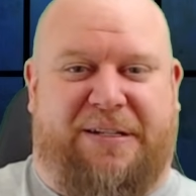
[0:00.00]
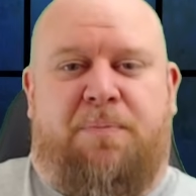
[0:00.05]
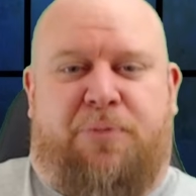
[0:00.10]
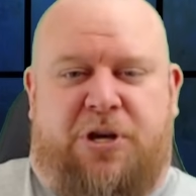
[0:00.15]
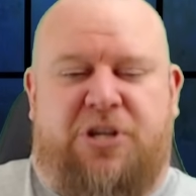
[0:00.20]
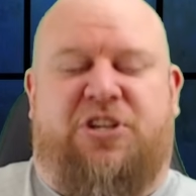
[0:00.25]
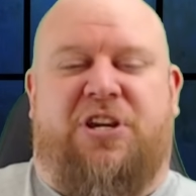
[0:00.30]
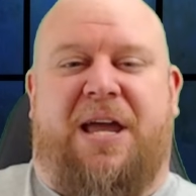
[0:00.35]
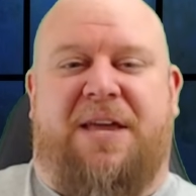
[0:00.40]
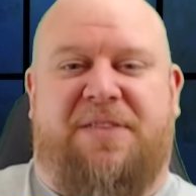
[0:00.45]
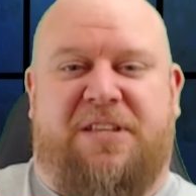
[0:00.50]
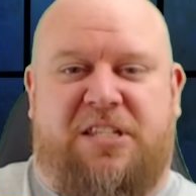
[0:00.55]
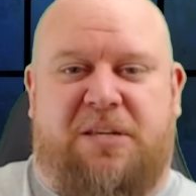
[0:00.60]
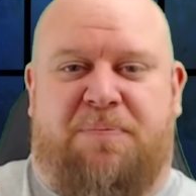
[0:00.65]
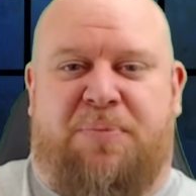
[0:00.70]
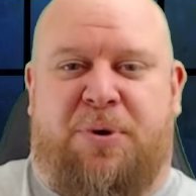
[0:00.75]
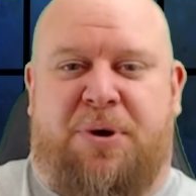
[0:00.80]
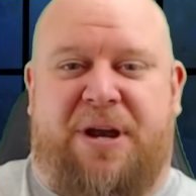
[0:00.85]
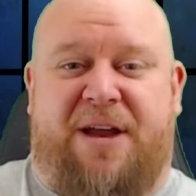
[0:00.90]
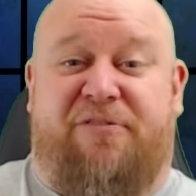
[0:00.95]
Appreciate the
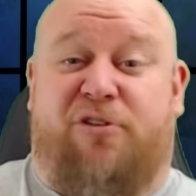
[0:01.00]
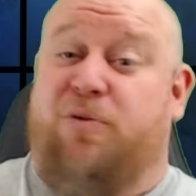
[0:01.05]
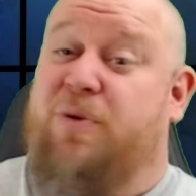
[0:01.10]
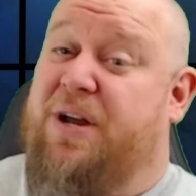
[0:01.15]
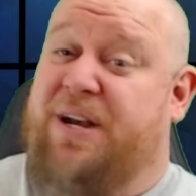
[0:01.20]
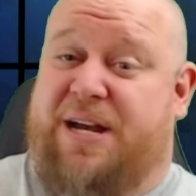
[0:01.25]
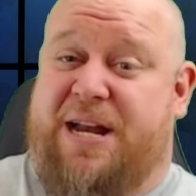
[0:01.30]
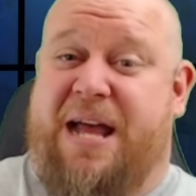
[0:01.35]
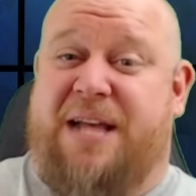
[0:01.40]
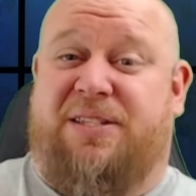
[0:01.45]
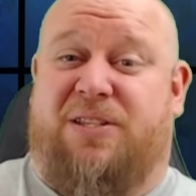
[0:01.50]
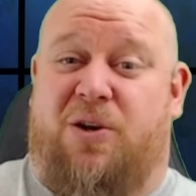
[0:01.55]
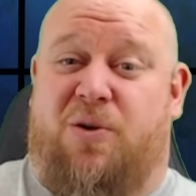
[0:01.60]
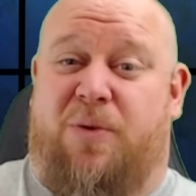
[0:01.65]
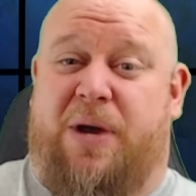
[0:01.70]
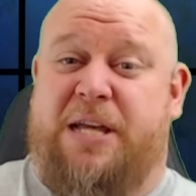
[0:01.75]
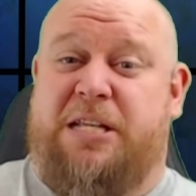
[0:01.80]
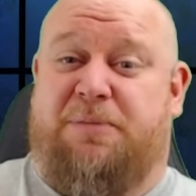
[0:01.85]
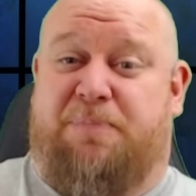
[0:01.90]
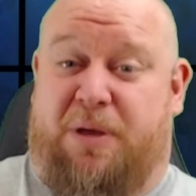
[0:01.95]
support, everyone. And as
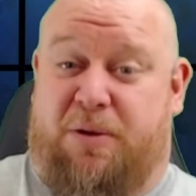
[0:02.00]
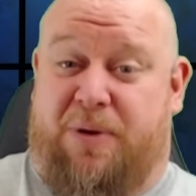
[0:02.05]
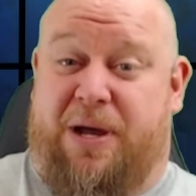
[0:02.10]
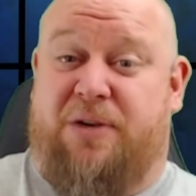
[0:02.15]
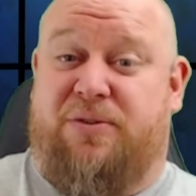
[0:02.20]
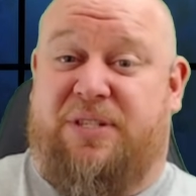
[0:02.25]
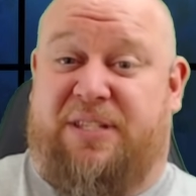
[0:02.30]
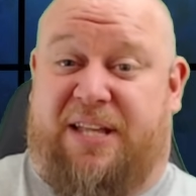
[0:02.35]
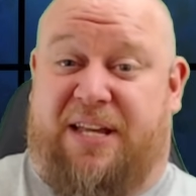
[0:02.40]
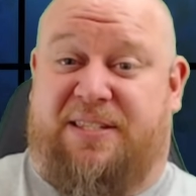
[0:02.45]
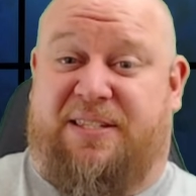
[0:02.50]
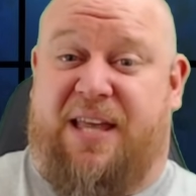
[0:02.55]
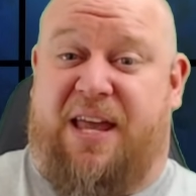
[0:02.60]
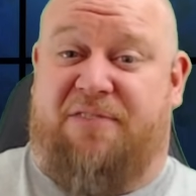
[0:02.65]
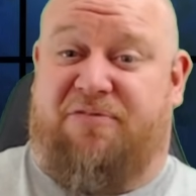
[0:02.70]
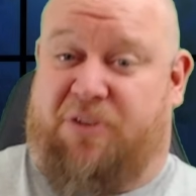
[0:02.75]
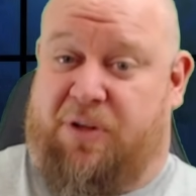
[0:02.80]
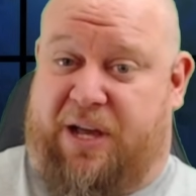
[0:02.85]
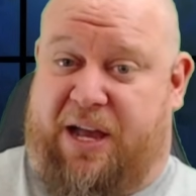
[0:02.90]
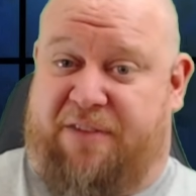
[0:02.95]
always, be well, stay
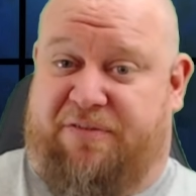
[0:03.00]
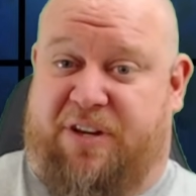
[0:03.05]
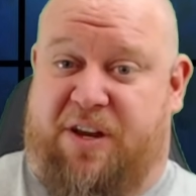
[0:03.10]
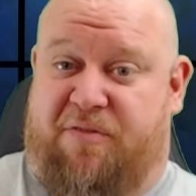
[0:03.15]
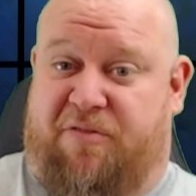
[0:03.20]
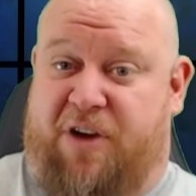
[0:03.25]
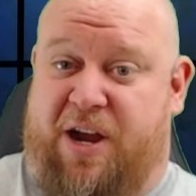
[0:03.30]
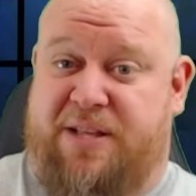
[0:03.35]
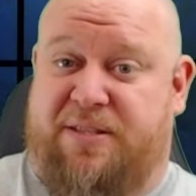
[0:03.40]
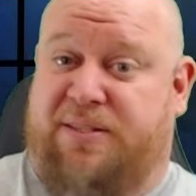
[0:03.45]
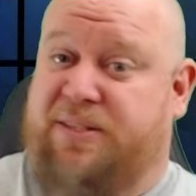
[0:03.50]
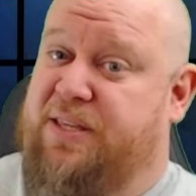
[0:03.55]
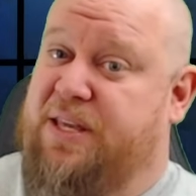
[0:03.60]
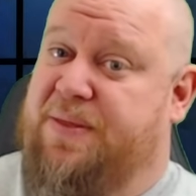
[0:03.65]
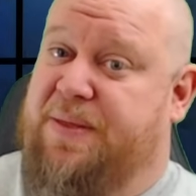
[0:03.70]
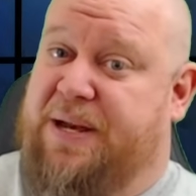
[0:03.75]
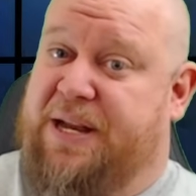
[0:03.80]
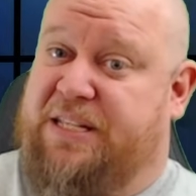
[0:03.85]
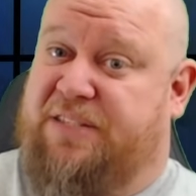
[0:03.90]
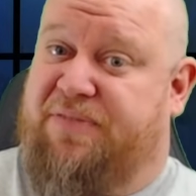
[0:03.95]
safe, look after your friends. See you in
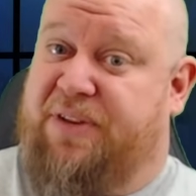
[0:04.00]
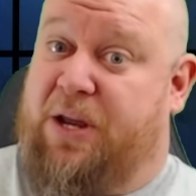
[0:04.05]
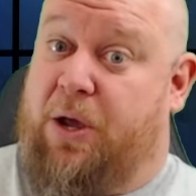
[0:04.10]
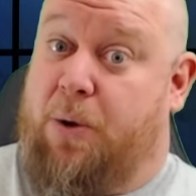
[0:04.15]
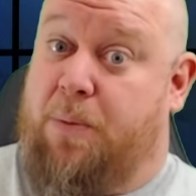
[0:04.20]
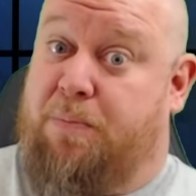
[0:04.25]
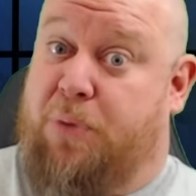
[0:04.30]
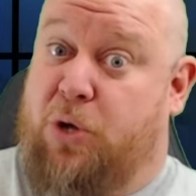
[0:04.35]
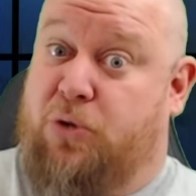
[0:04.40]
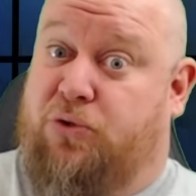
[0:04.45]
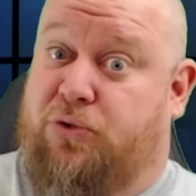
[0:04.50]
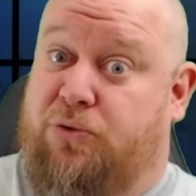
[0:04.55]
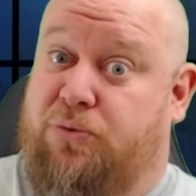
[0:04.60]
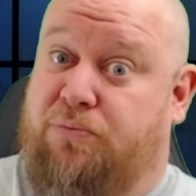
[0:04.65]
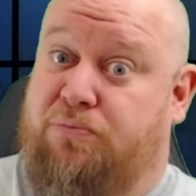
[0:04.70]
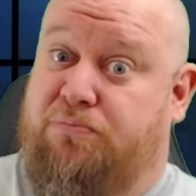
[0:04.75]
the next video. Peace.